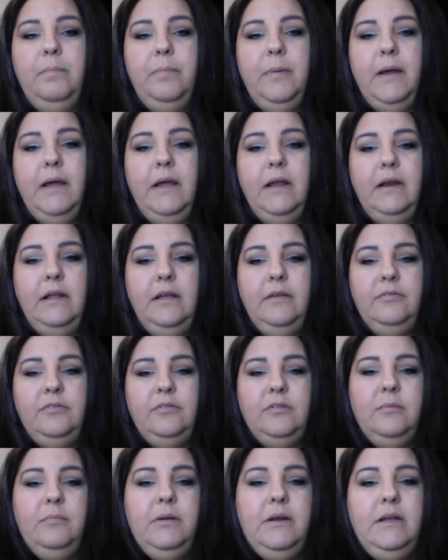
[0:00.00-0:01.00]
But if
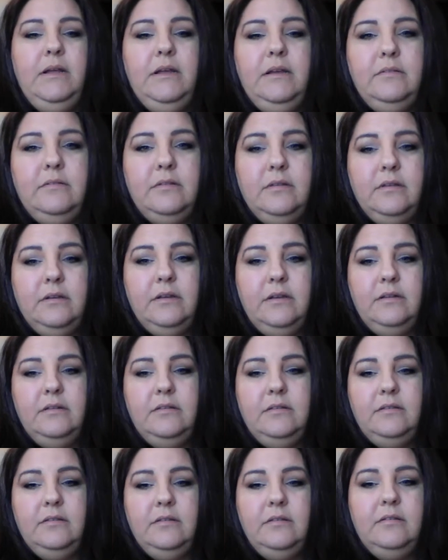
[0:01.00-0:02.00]
somebody is
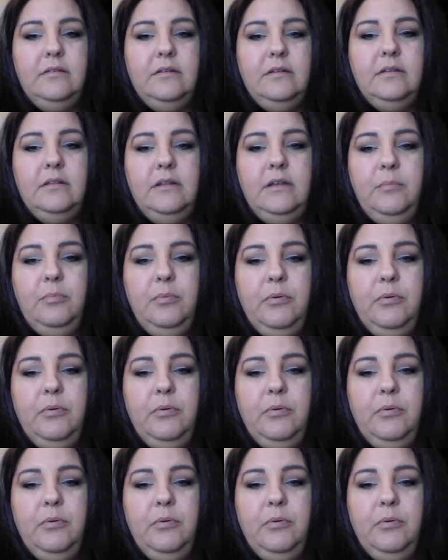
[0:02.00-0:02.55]
consistently